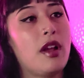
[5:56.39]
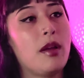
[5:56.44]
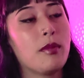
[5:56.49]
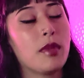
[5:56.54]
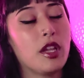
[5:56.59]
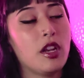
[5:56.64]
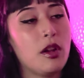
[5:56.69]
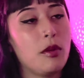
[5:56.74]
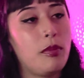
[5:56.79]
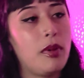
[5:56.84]
I'm
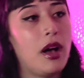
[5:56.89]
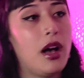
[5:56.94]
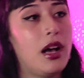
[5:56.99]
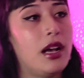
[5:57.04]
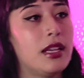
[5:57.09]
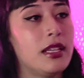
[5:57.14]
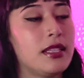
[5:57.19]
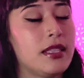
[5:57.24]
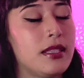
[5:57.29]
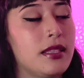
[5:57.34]
going to
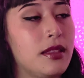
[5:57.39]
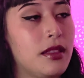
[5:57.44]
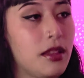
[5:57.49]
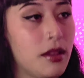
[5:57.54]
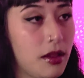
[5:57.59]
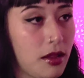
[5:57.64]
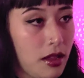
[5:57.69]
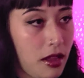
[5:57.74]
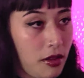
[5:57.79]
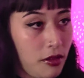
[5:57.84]
pause
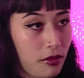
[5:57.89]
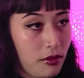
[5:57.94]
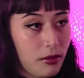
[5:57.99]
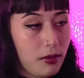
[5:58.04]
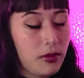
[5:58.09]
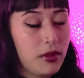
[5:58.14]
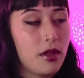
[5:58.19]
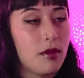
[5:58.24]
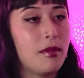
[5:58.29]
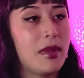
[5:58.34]
the
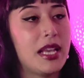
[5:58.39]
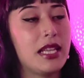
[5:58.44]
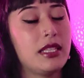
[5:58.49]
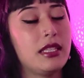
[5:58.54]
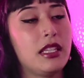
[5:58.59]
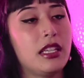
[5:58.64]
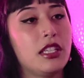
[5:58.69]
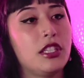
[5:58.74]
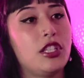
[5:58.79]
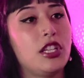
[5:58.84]

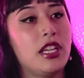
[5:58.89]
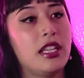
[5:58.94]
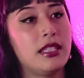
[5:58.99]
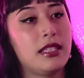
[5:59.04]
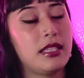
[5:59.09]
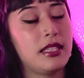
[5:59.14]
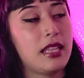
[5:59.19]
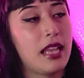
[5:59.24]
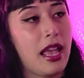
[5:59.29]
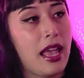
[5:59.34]
message
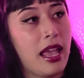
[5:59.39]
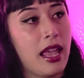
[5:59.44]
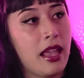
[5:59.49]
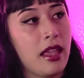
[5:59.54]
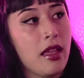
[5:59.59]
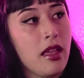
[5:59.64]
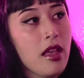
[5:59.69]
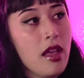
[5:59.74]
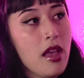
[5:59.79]
and say